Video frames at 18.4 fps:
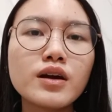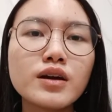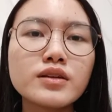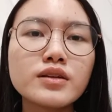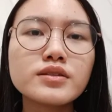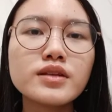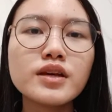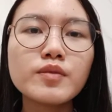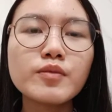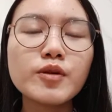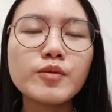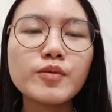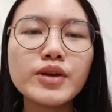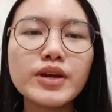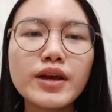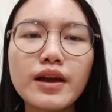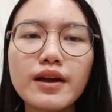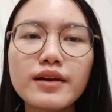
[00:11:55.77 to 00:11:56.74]
they maybe
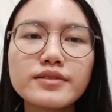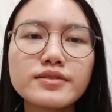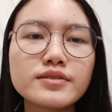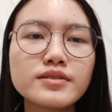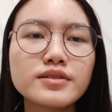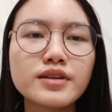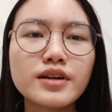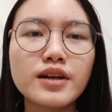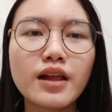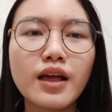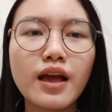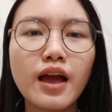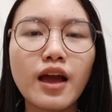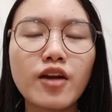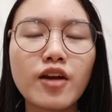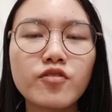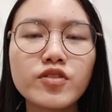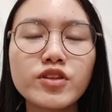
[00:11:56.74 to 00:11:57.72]
can really
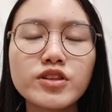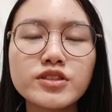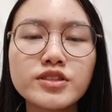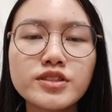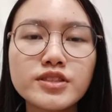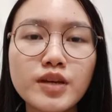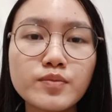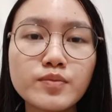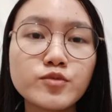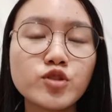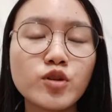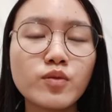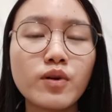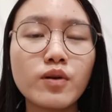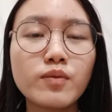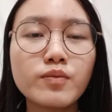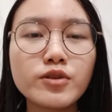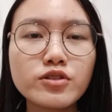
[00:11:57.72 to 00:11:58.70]
have the same job
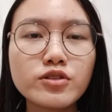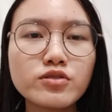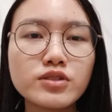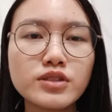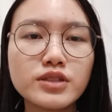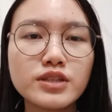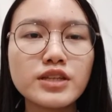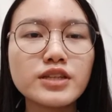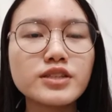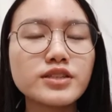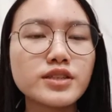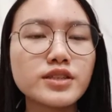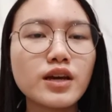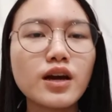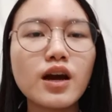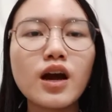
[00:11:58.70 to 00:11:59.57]
opportunities,